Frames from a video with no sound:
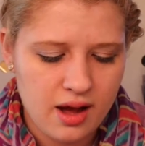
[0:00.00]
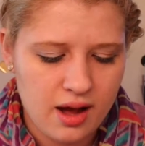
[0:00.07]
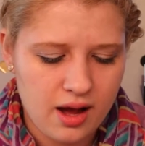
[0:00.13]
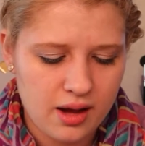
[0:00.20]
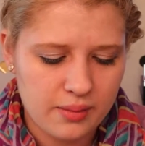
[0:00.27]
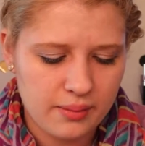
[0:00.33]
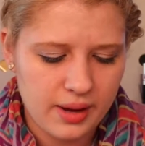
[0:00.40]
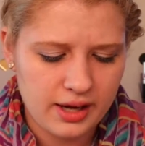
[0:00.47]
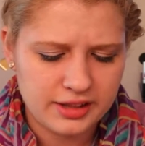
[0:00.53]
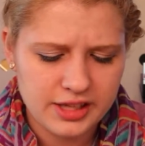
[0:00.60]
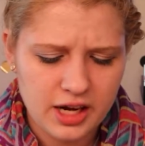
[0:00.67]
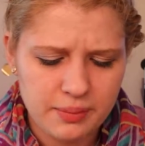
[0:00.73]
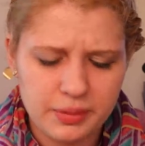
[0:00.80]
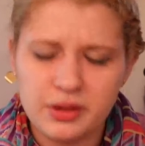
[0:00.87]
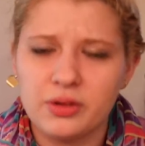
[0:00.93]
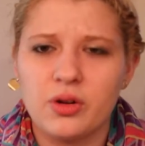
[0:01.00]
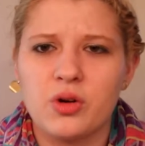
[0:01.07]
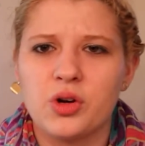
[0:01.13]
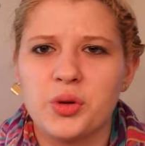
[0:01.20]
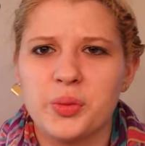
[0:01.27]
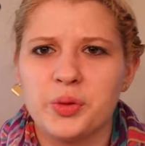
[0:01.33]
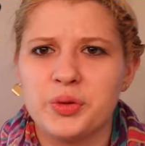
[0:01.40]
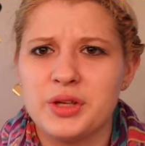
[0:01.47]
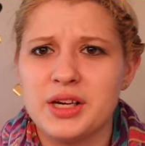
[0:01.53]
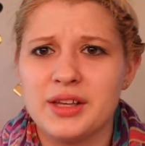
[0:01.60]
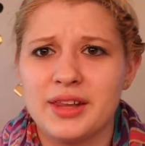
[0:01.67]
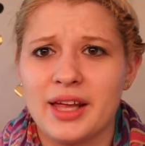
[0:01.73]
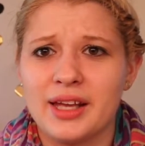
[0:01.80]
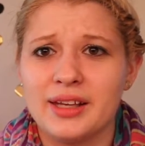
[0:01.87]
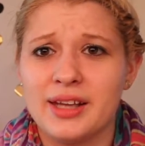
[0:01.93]
I shop at a local
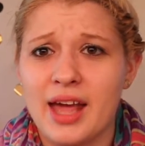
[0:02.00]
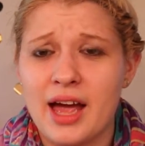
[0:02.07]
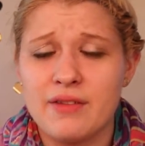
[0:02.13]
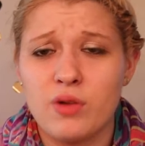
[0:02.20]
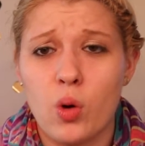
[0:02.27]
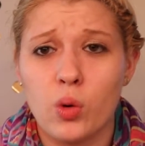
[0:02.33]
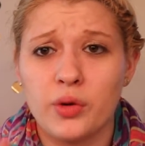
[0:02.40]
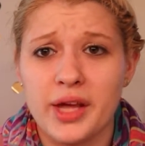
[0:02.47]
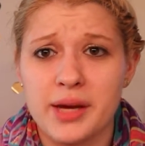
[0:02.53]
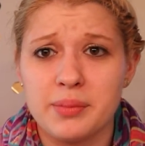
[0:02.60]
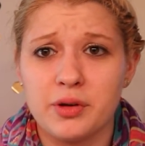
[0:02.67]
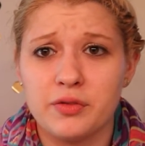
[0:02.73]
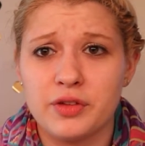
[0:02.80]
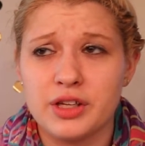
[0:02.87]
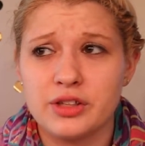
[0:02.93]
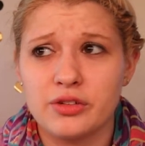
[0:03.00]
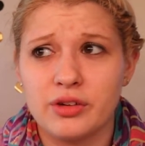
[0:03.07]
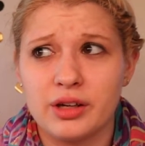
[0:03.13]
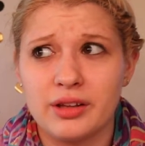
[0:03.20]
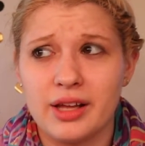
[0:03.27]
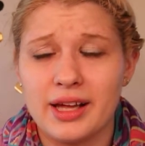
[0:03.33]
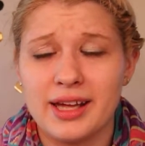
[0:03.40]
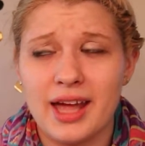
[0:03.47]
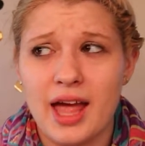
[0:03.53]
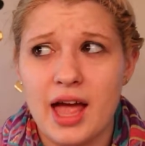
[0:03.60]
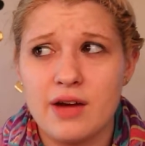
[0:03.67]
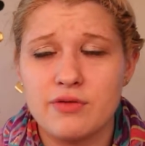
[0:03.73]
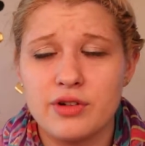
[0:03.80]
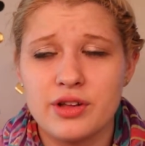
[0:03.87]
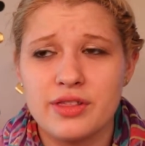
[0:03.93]
boutique that they have a whole table featuring like
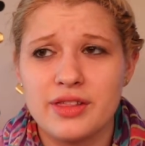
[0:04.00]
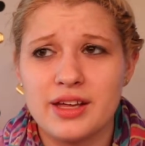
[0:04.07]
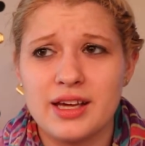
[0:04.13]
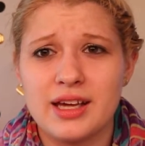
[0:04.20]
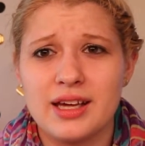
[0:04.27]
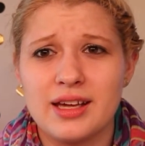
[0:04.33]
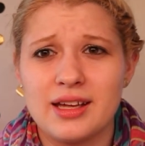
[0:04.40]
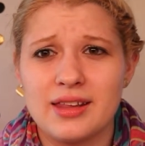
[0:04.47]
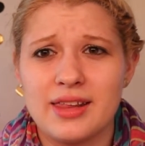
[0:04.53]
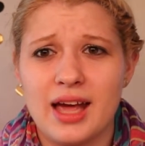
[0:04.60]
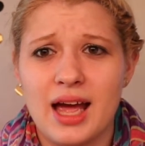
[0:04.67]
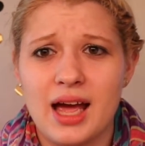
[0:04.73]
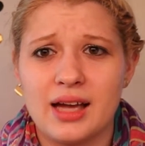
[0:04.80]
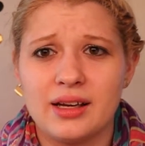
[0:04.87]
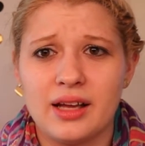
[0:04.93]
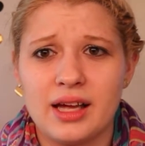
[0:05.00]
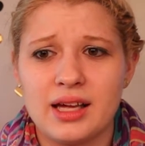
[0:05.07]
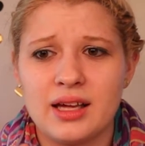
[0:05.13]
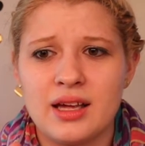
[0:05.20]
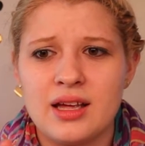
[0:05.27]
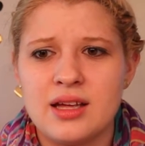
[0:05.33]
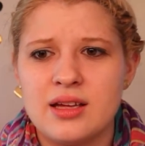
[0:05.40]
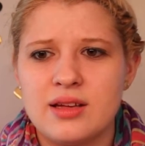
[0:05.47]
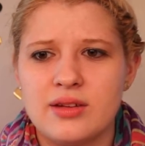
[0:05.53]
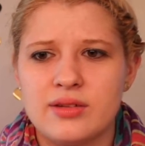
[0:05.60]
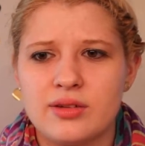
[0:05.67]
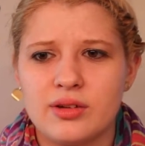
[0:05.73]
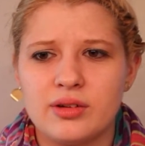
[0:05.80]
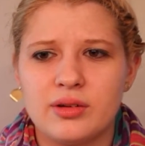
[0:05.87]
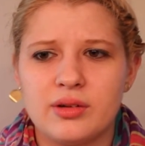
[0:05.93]
everything that like
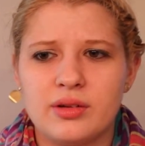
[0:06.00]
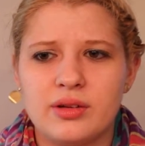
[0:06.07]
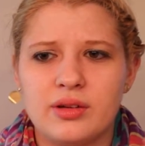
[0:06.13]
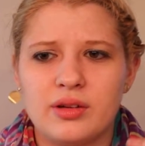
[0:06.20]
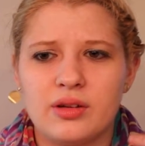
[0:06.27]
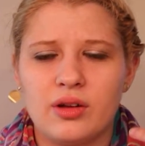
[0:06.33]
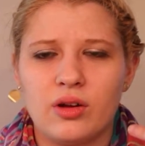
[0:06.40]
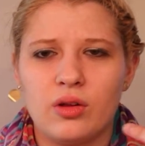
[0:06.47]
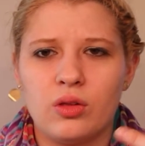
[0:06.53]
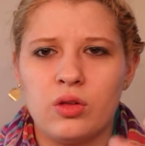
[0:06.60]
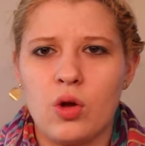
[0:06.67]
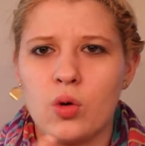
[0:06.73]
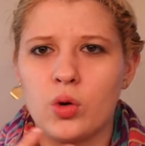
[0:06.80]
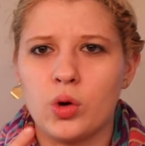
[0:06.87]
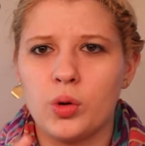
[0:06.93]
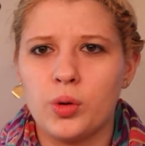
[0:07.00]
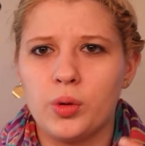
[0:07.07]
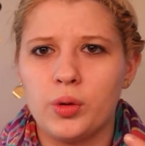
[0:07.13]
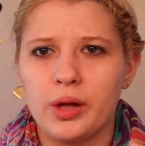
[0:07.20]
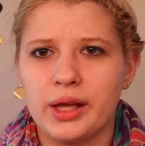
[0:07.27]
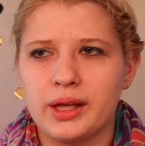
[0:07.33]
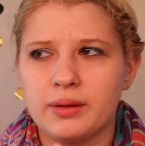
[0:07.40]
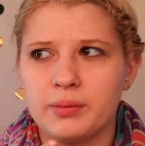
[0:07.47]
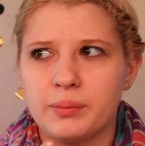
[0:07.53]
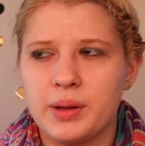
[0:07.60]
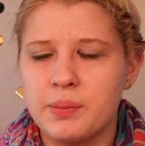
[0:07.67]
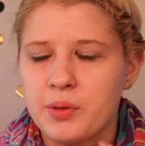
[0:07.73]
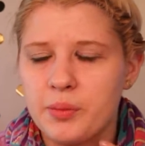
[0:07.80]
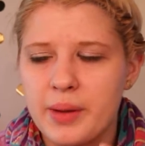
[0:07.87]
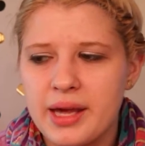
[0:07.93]
certain local like
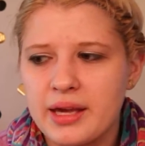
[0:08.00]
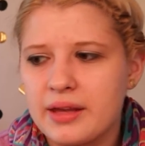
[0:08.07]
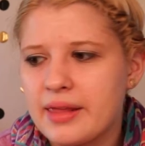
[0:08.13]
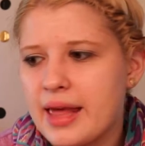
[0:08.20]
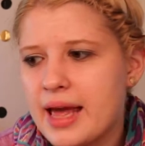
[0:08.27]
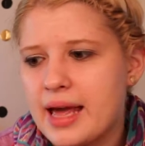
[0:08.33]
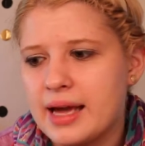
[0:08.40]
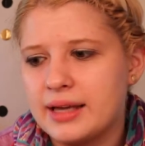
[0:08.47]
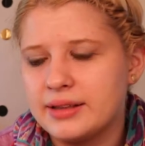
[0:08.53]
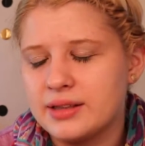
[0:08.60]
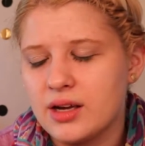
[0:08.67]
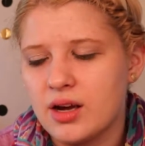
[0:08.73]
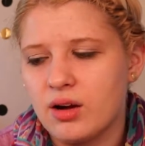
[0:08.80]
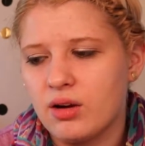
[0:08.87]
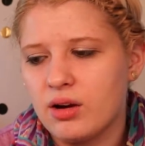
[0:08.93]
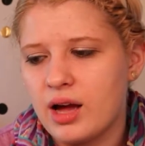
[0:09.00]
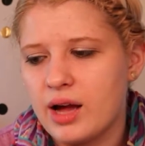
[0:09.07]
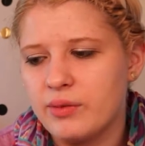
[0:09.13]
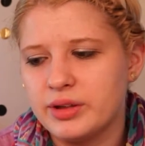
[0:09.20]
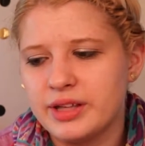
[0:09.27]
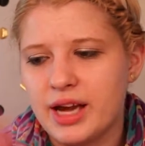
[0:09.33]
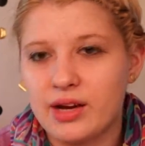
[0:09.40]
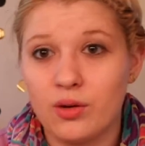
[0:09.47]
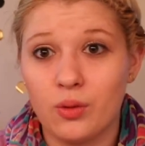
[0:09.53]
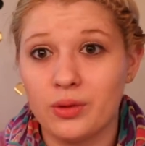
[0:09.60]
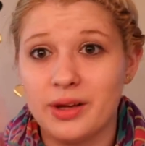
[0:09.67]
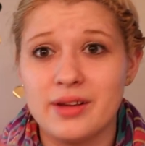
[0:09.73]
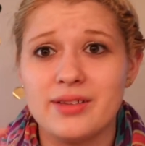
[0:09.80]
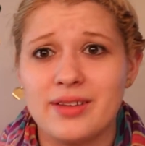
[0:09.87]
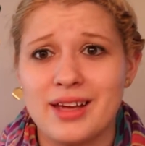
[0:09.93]
people make in that. Oh, I wish I had a whole
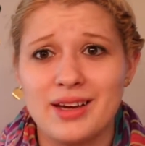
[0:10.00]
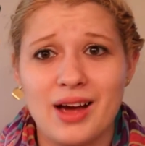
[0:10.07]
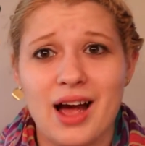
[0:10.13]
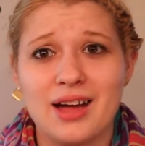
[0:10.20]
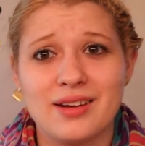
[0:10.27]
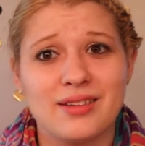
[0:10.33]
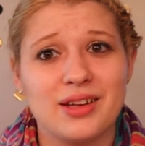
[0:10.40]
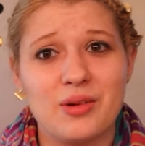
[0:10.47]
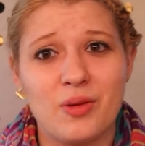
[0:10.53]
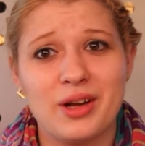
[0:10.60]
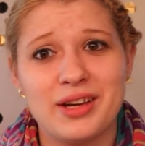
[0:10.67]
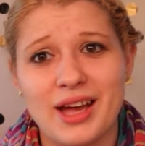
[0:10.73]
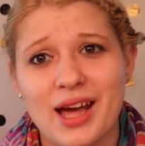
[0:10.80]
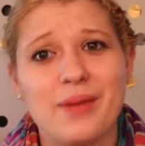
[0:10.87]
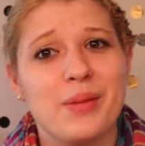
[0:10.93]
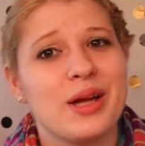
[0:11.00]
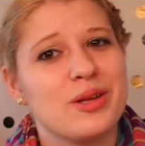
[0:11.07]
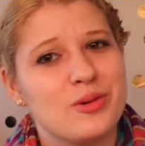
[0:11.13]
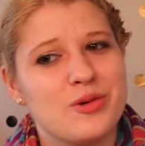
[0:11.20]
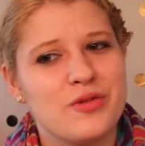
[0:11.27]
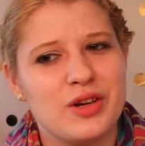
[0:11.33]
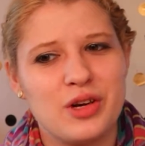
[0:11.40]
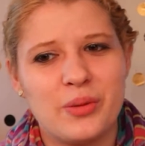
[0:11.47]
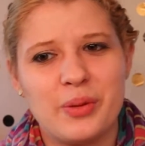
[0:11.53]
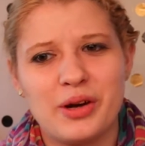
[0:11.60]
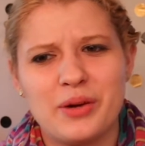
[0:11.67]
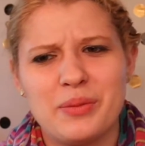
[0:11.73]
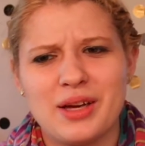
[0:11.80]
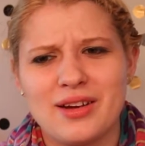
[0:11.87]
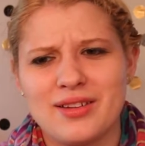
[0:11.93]
list. Like honestly, one day I might do a video
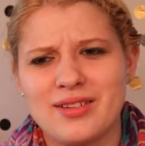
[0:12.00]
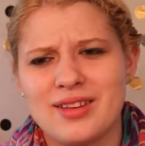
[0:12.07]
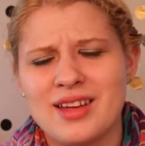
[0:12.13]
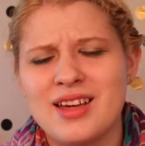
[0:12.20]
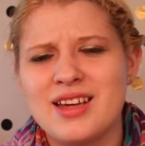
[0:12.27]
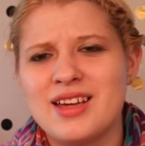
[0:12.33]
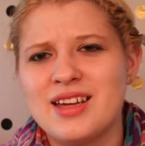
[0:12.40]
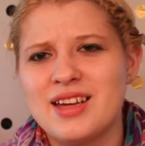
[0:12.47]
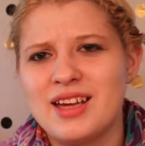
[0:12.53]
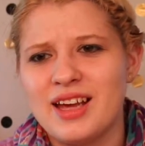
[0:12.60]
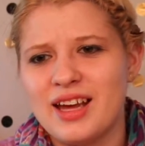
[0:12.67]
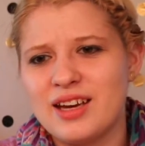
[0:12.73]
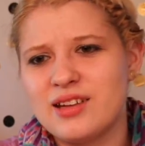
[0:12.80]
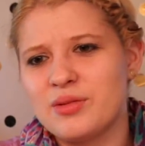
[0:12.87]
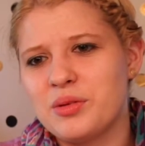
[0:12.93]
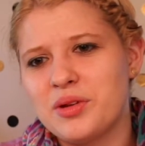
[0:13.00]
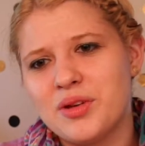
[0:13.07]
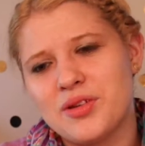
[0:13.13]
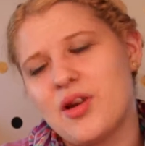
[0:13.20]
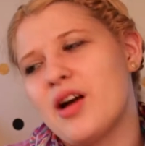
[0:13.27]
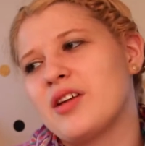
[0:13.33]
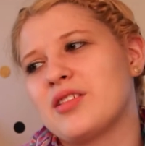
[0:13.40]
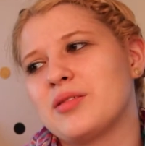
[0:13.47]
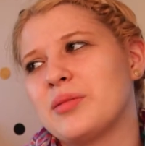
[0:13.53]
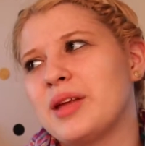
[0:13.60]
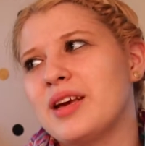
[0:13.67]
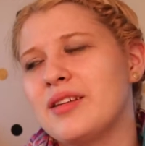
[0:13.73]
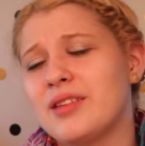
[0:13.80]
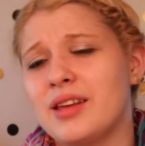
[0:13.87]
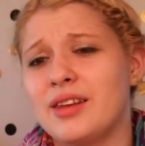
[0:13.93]
about it because it is one of those awesome
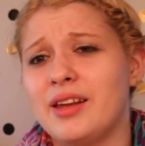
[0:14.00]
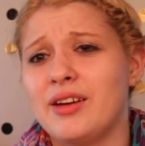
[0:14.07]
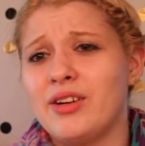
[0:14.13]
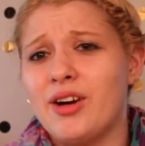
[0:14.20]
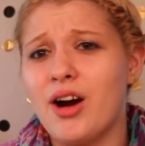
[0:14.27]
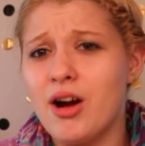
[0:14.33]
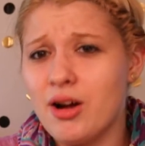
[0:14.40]
things, and there